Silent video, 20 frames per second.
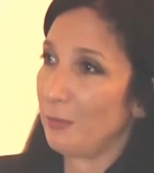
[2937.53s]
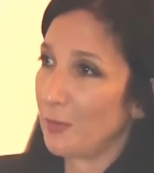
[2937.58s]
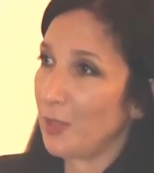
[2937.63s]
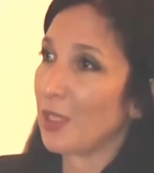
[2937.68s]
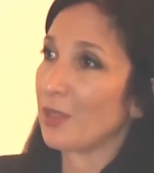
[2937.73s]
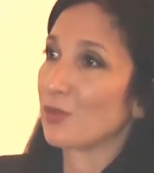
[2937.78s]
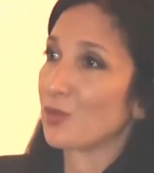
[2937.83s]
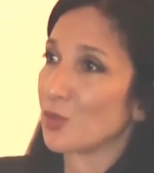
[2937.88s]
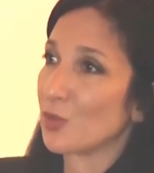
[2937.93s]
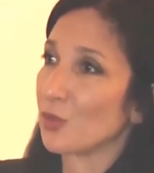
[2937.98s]

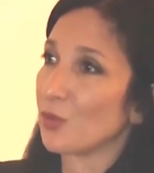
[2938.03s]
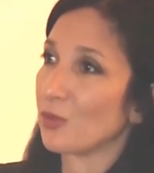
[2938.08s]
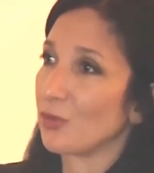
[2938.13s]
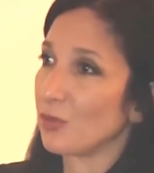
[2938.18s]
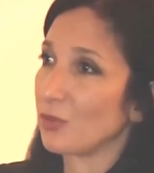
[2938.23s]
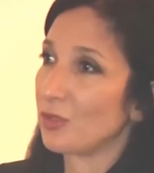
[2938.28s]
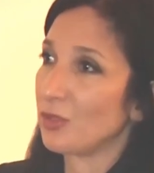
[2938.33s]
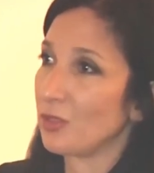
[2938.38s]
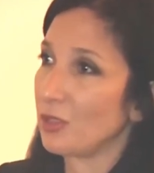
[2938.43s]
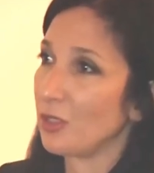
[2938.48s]

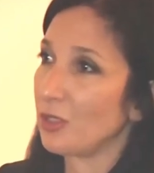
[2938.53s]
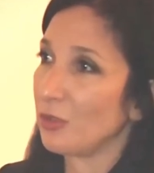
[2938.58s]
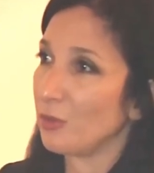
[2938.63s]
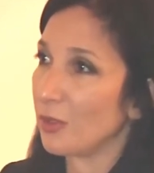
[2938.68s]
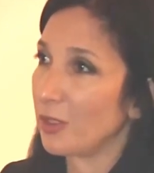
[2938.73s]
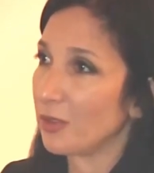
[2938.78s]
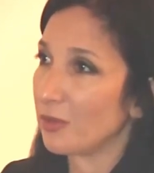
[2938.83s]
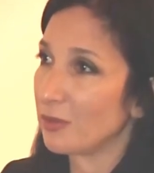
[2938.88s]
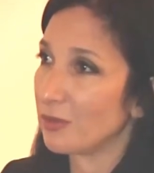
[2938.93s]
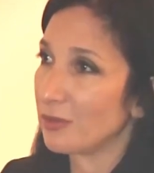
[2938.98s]
external to the
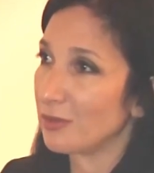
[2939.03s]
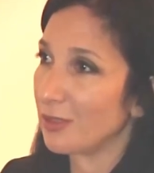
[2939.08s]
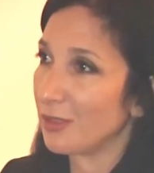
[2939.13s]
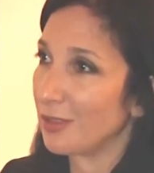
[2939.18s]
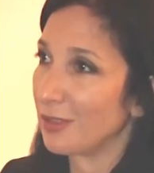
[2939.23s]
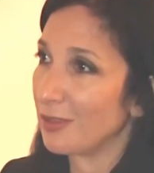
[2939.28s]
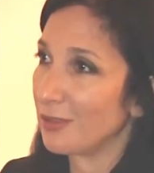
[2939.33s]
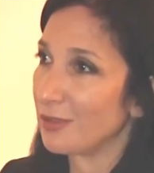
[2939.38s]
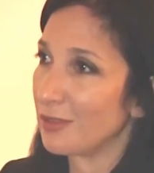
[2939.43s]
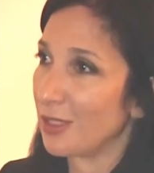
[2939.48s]
U.S.
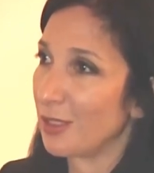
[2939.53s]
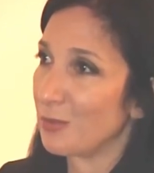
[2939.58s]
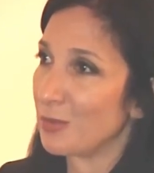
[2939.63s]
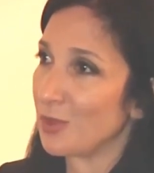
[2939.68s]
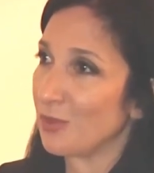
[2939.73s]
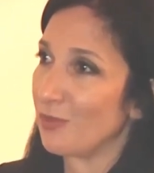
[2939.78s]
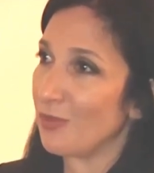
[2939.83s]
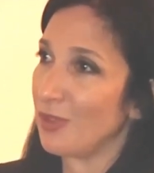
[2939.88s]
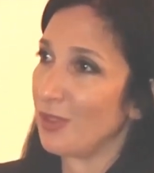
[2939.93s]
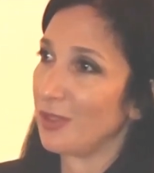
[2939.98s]

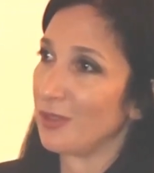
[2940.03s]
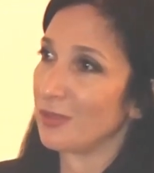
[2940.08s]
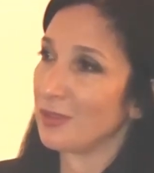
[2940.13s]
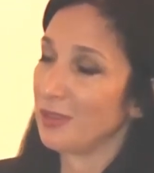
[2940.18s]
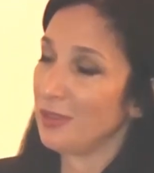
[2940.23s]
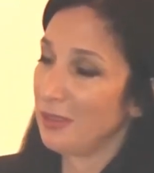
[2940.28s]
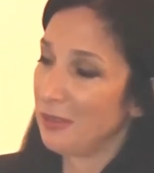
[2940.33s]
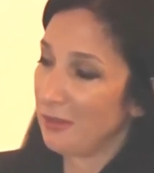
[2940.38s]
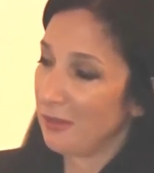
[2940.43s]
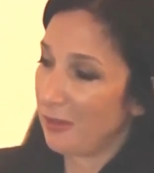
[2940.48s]
Types of things.
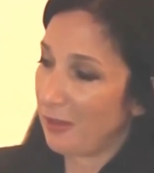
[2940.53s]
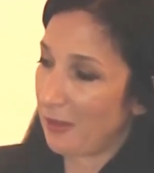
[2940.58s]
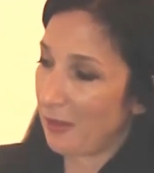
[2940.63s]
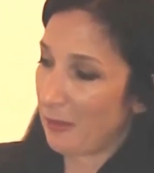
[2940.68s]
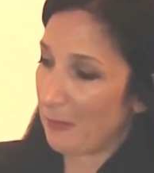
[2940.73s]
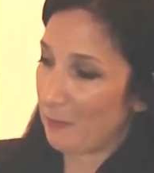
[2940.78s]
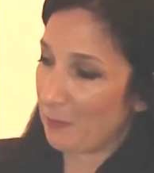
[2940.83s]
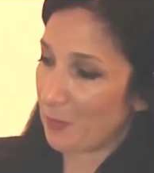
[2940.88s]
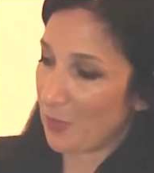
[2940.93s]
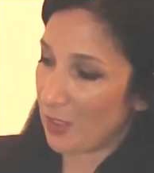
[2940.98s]

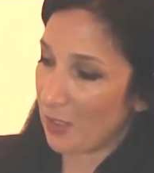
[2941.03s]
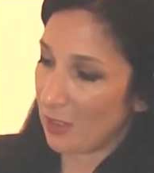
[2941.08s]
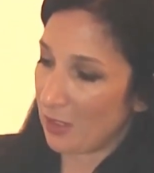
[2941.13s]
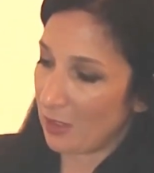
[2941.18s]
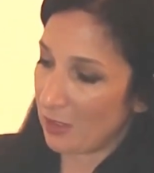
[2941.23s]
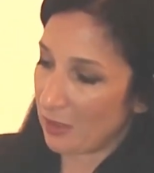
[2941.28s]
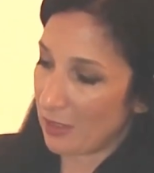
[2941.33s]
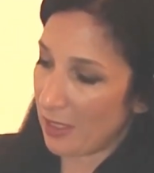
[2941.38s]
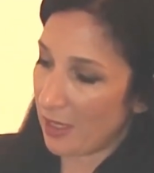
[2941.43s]
And then